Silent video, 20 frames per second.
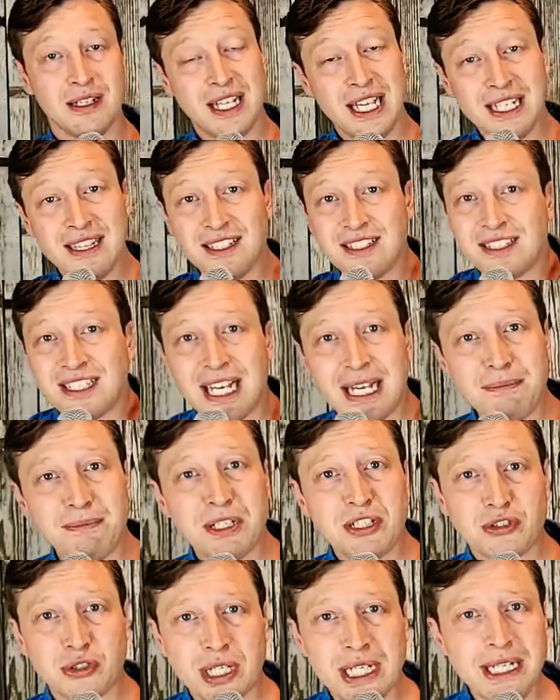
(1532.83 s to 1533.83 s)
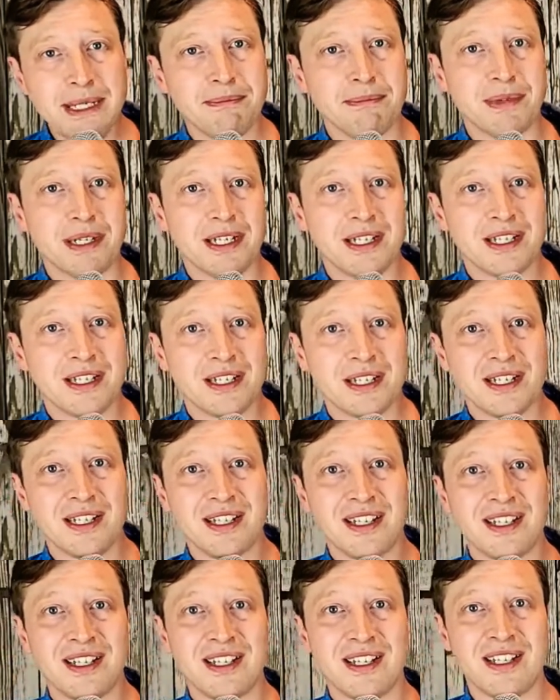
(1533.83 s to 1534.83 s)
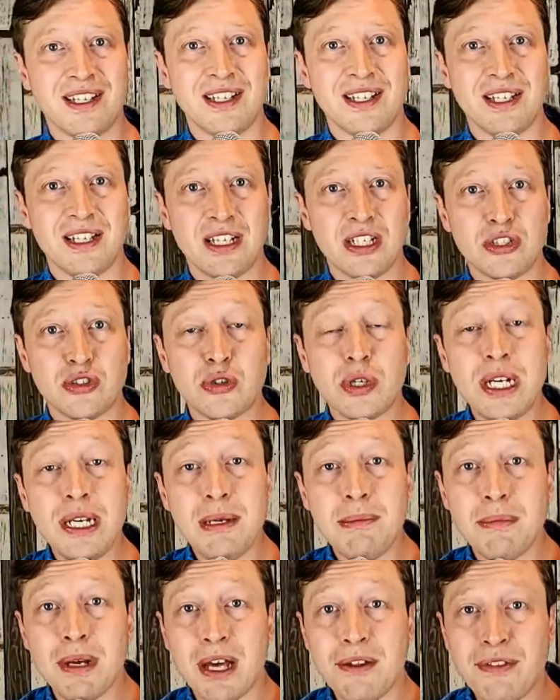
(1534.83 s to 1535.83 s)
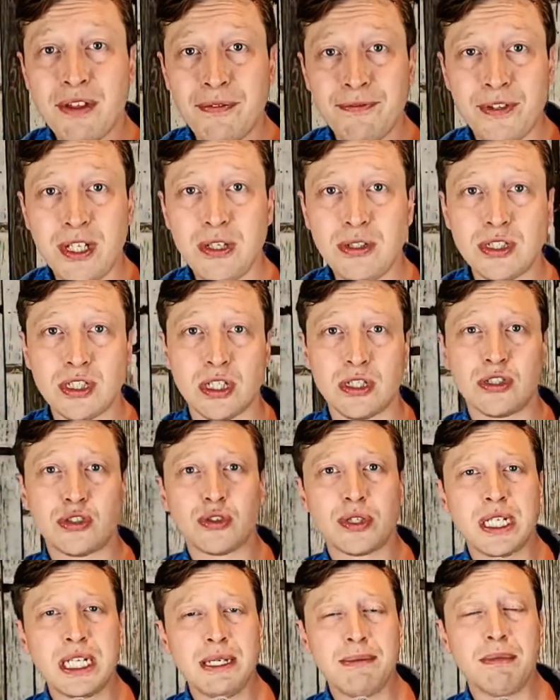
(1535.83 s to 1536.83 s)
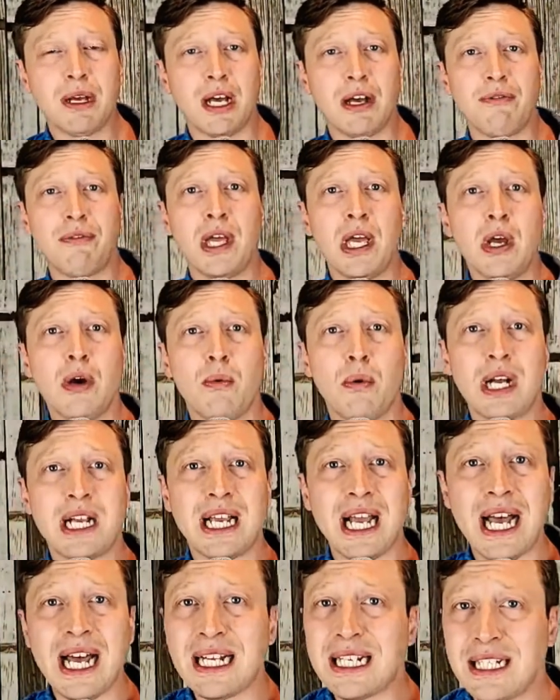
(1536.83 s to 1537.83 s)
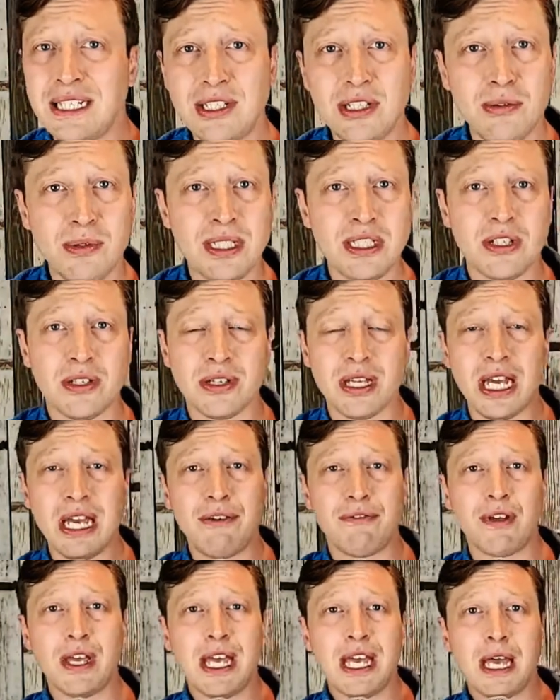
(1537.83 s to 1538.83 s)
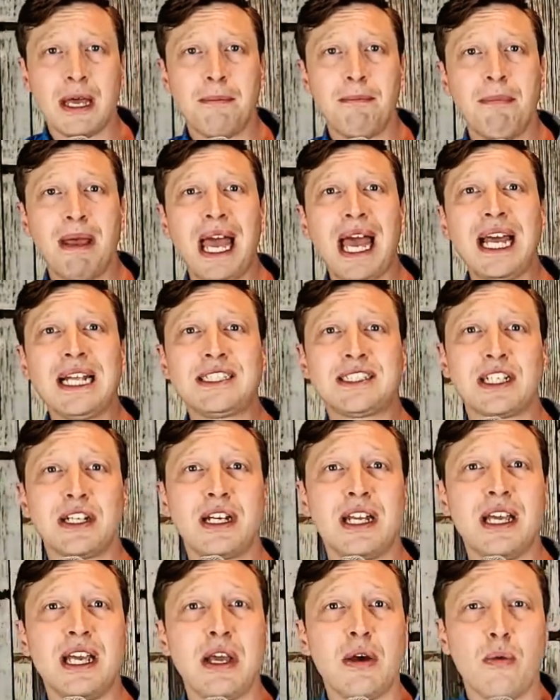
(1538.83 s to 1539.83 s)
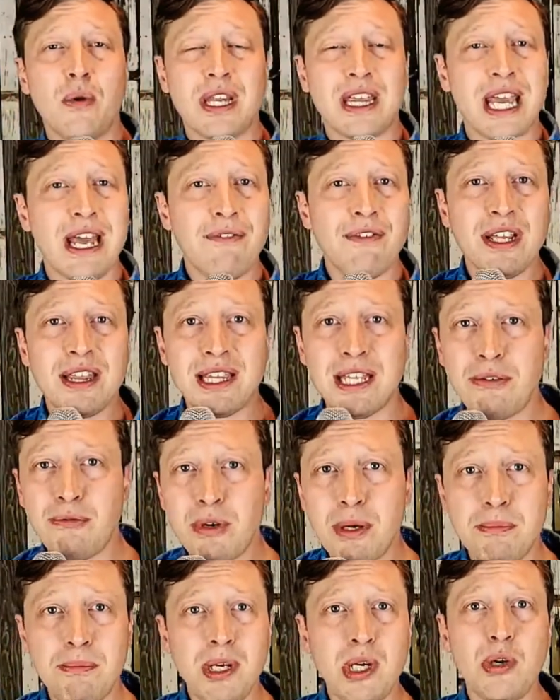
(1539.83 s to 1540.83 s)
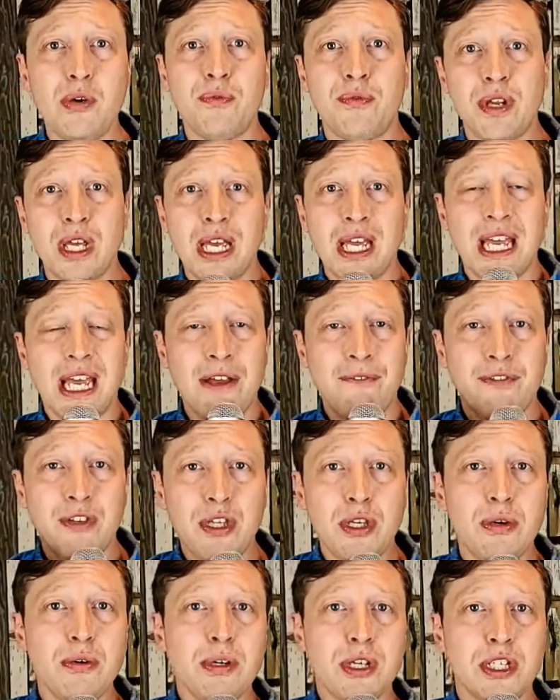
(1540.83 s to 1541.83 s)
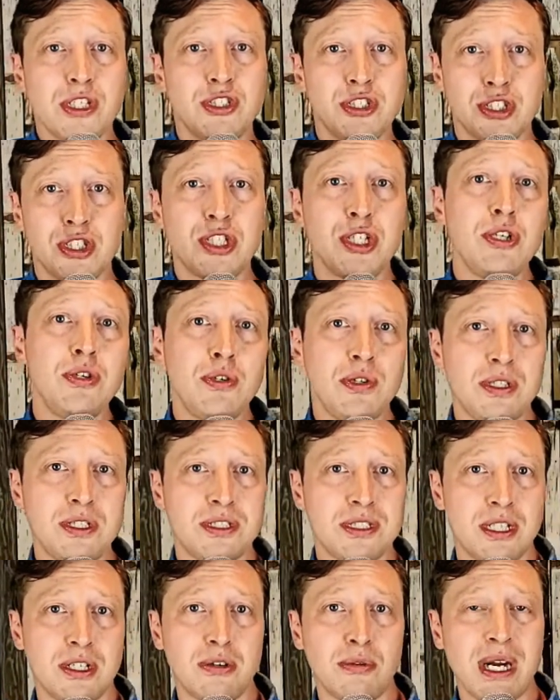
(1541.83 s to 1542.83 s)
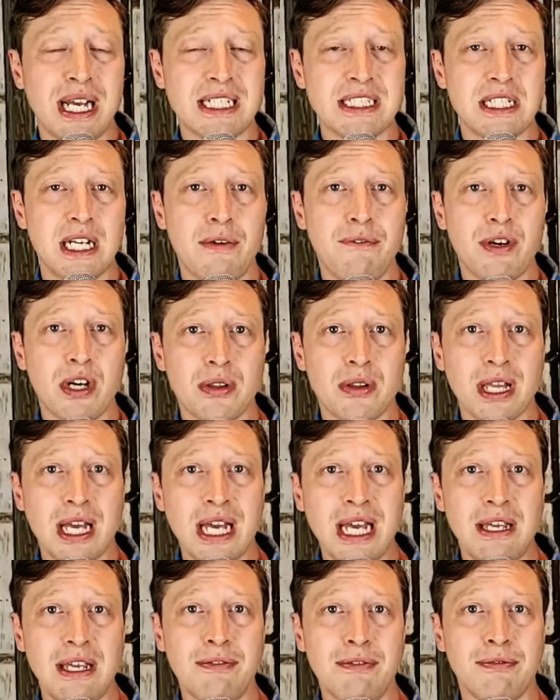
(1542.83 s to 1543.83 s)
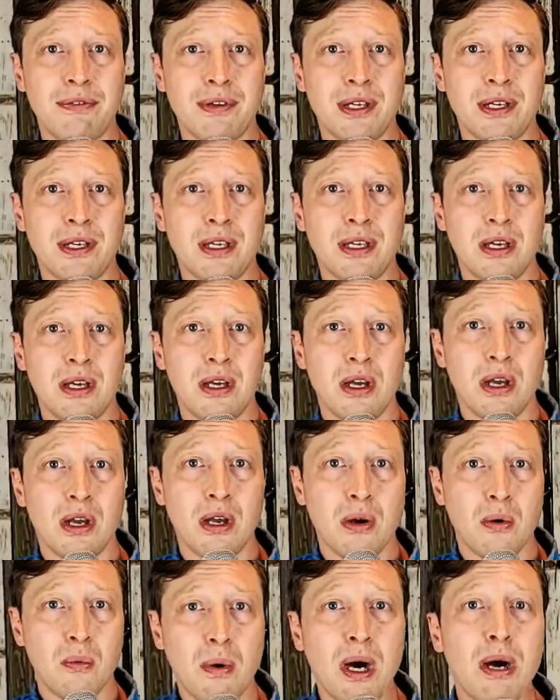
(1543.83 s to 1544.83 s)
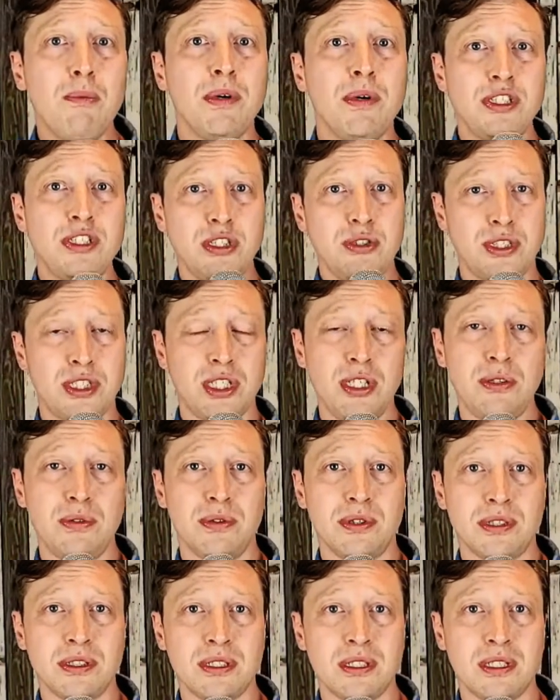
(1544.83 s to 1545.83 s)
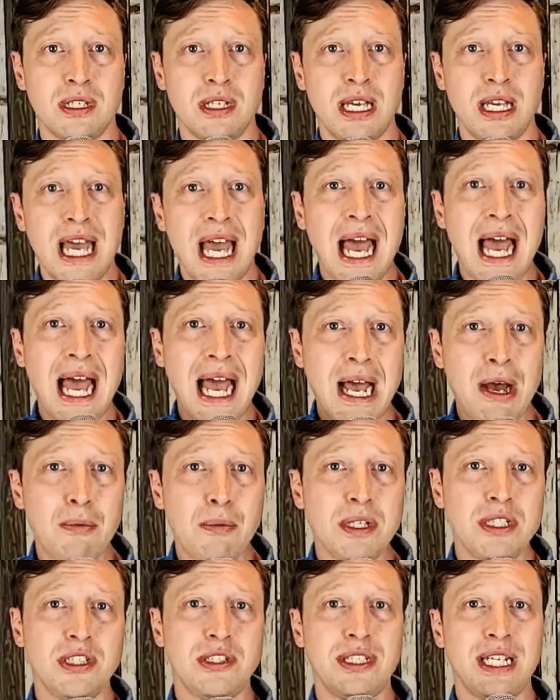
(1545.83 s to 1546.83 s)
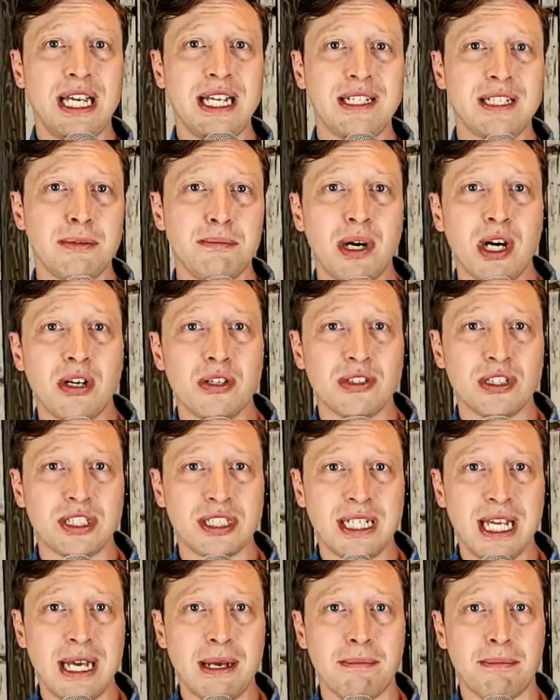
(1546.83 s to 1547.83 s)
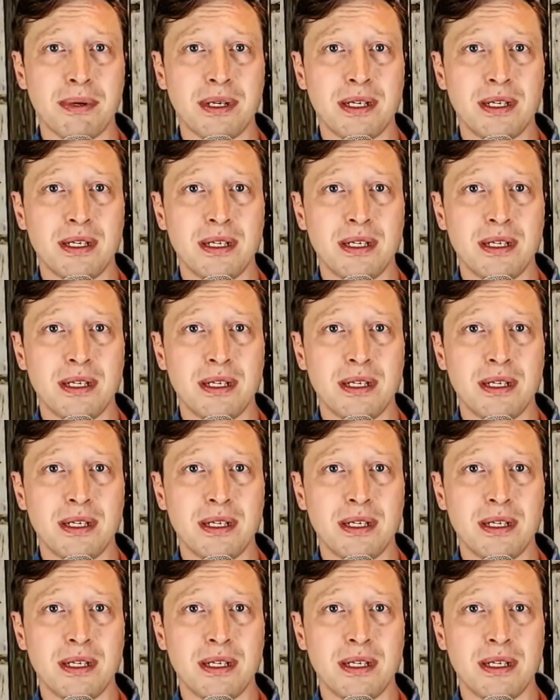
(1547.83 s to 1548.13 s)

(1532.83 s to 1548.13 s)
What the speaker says: Take this time to dream. Dream of the future. Dream of what God can do in your life. Imagine, with everything removed, if you could choose the direction of your life, what would you choose? How would you take tomorrow's step?